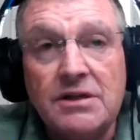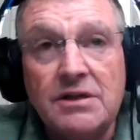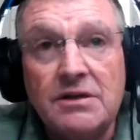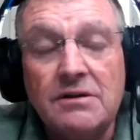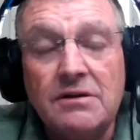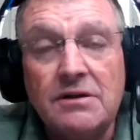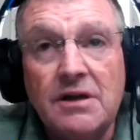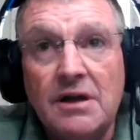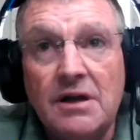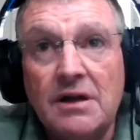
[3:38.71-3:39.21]

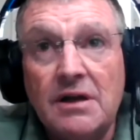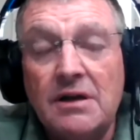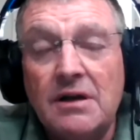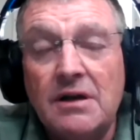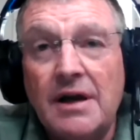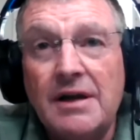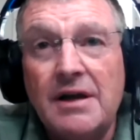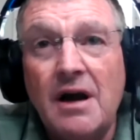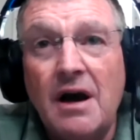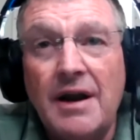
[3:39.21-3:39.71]
and
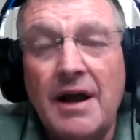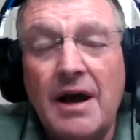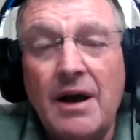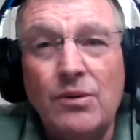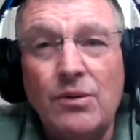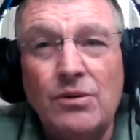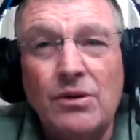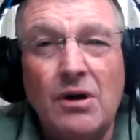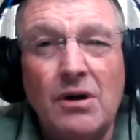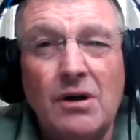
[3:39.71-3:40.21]
I got
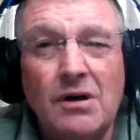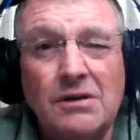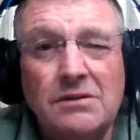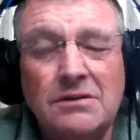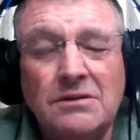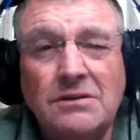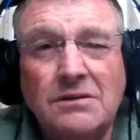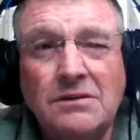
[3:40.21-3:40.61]
out on.